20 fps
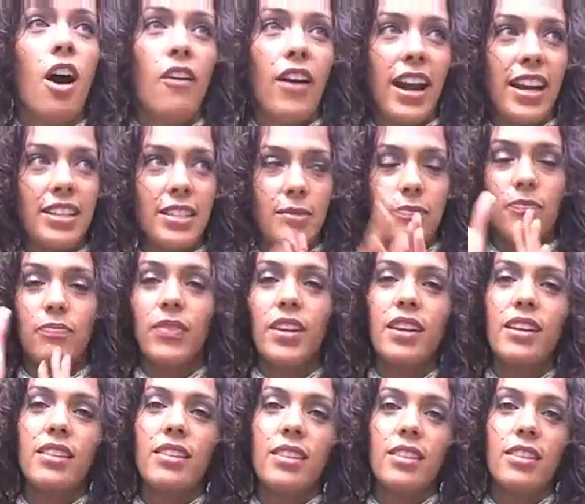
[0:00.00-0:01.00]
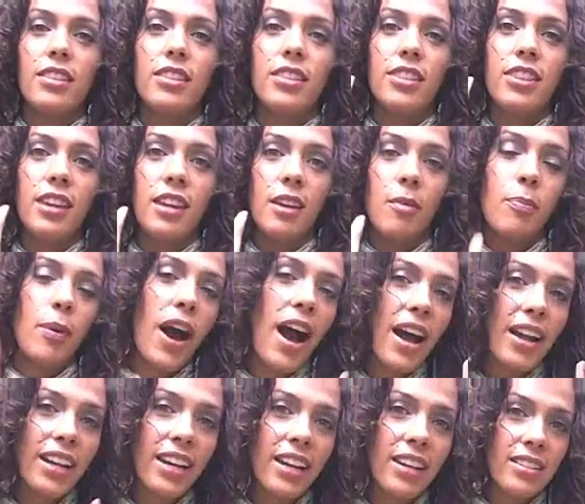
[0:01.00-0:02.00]
Alright, the
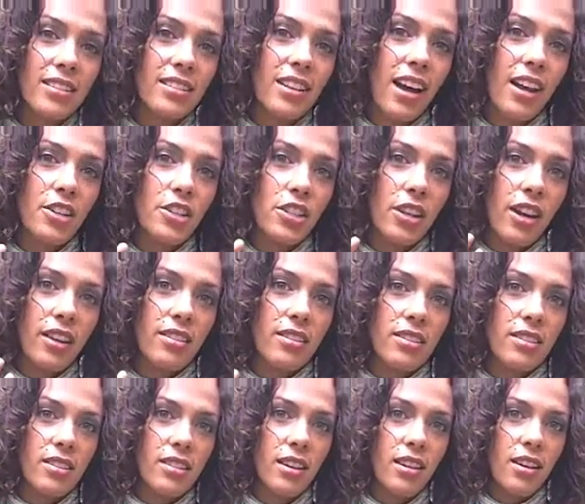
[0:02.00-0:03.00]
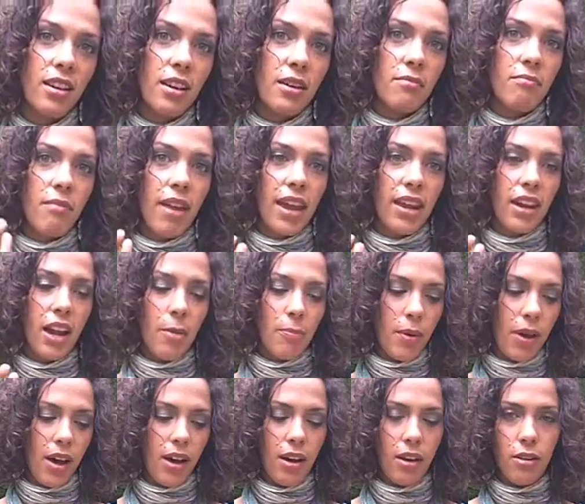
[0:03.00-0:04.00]
body is not just made up
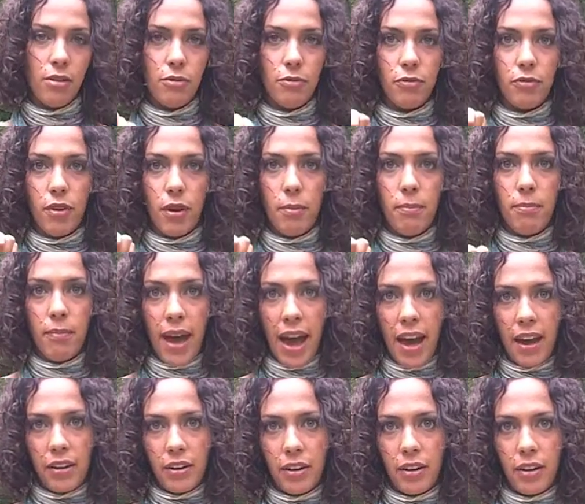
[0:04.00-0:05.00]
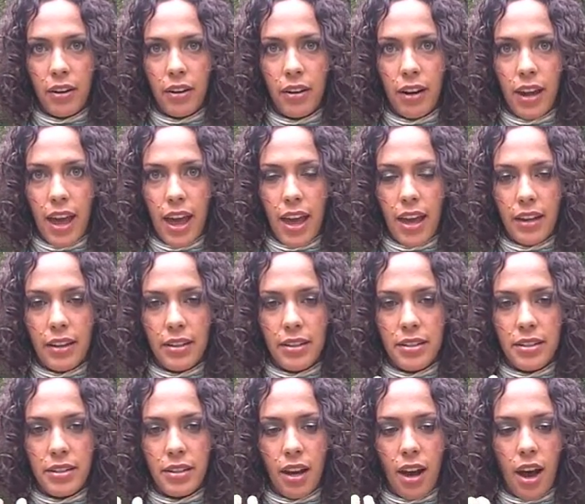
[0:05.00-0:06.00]
of matter
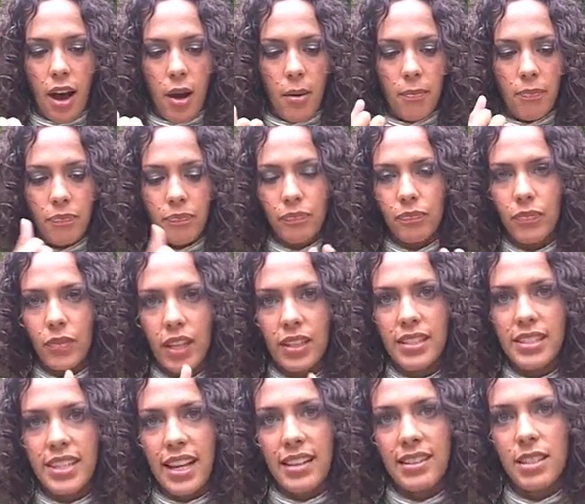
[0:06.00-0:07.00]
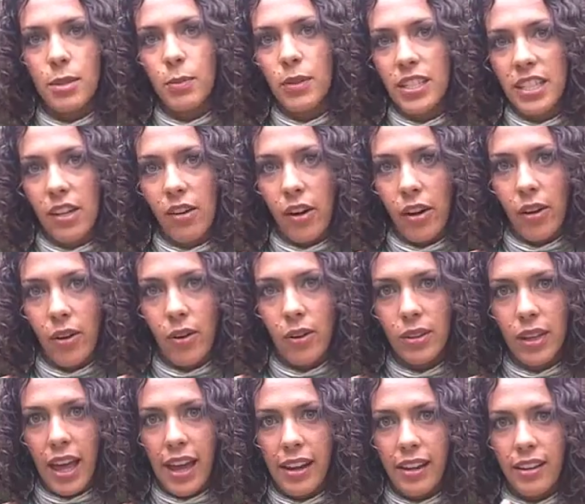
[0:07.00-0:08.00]
and dense
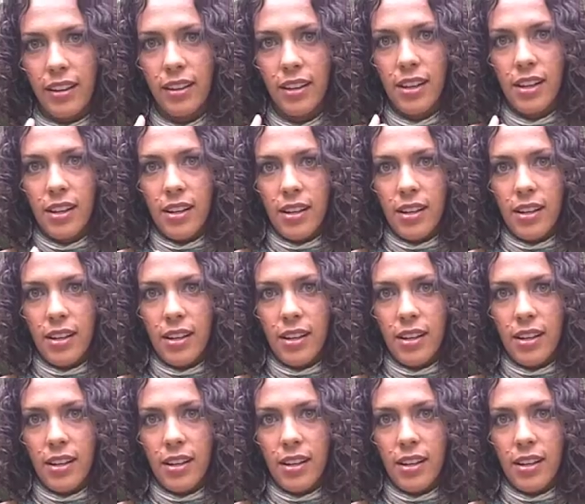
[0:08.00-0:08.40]
material like